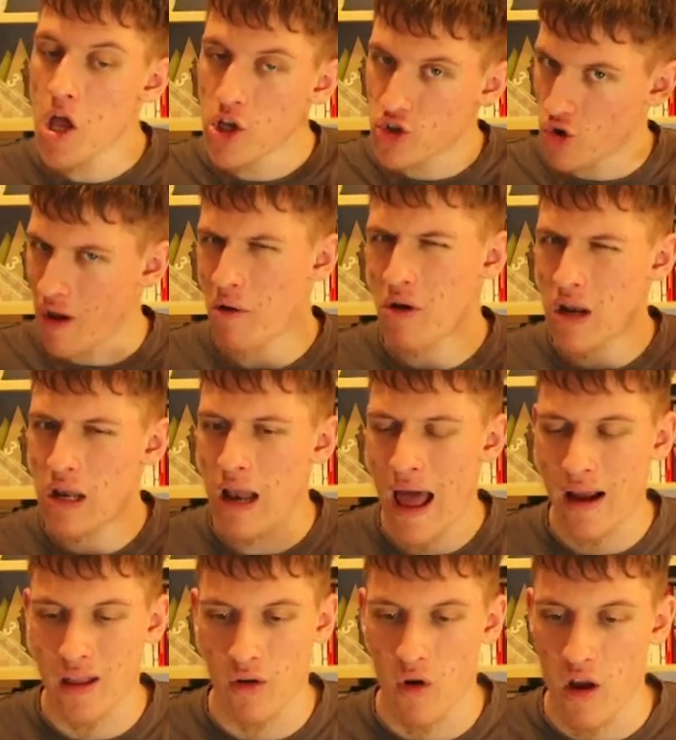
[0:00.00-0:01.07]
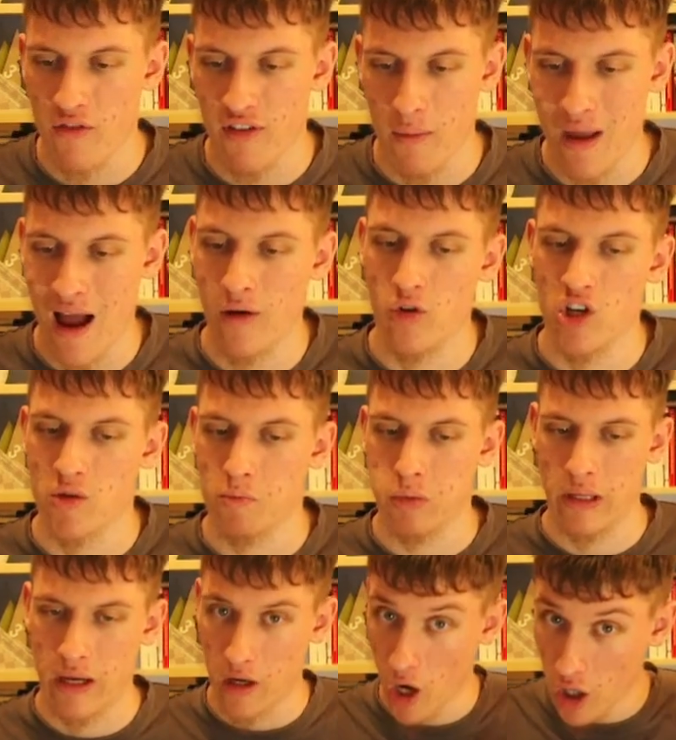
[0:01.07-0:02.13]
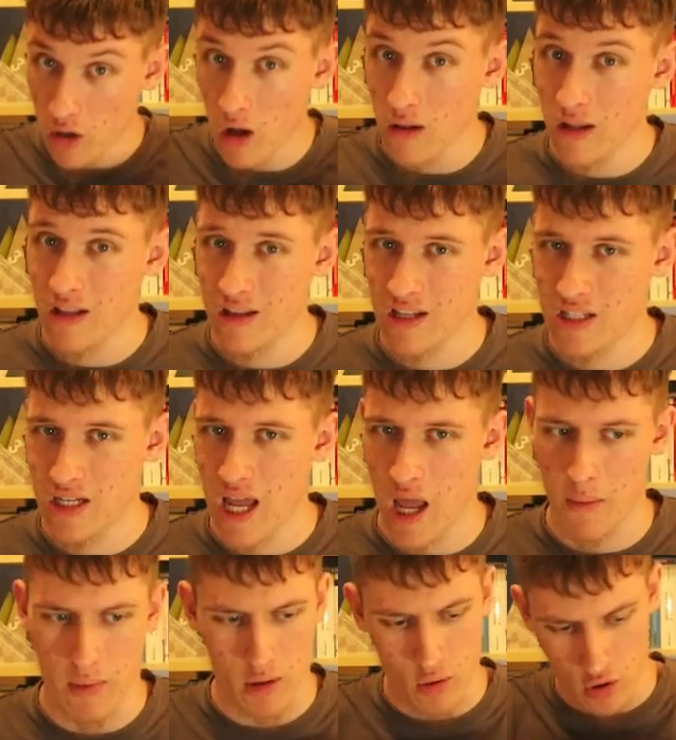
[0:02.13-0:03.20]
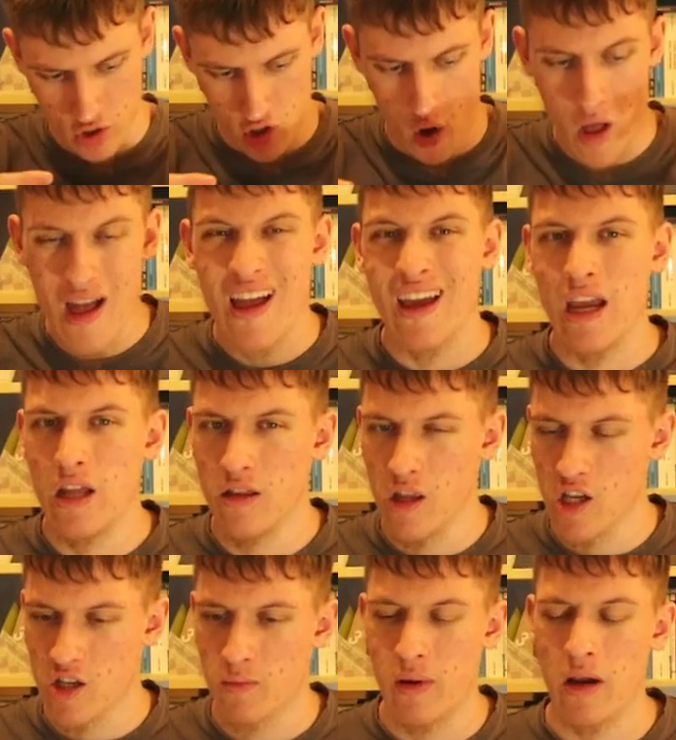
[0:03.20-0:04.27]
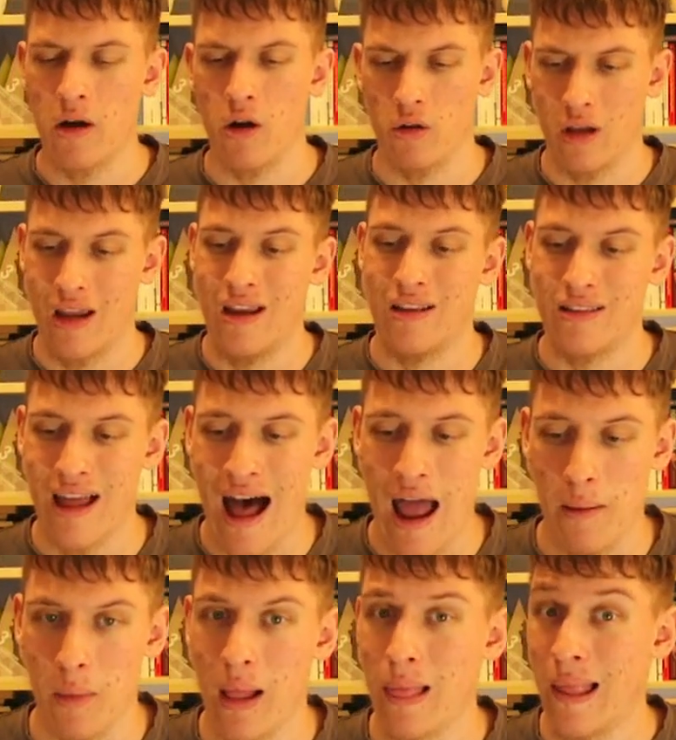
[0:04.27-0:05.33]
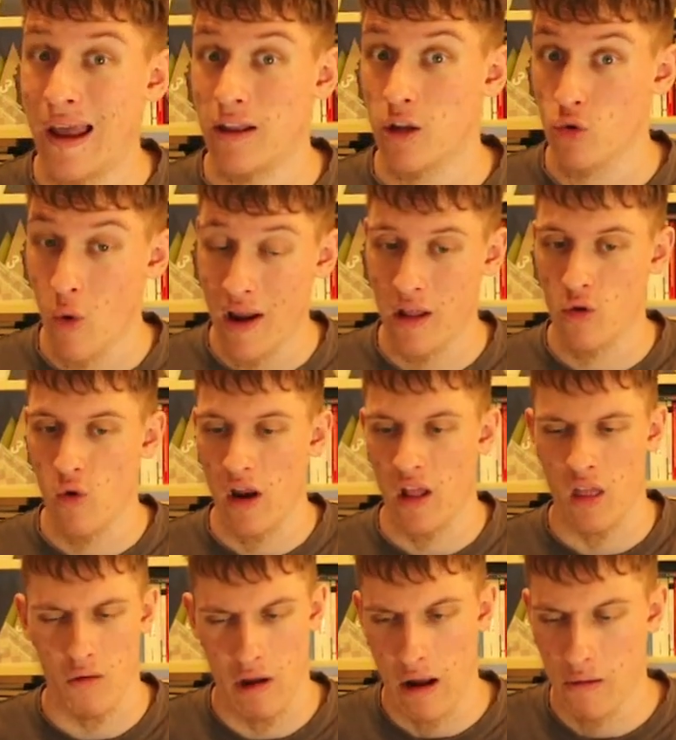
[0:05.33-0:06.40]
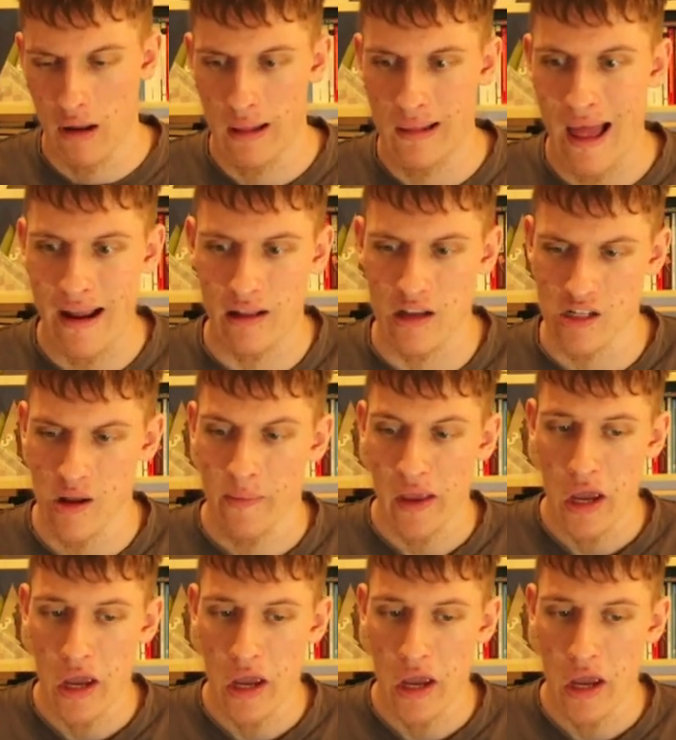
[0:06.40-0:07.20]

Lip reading: So I really like the way Fabiano is playing, not only in this game, but also in this period in time, late 2023. I really like this.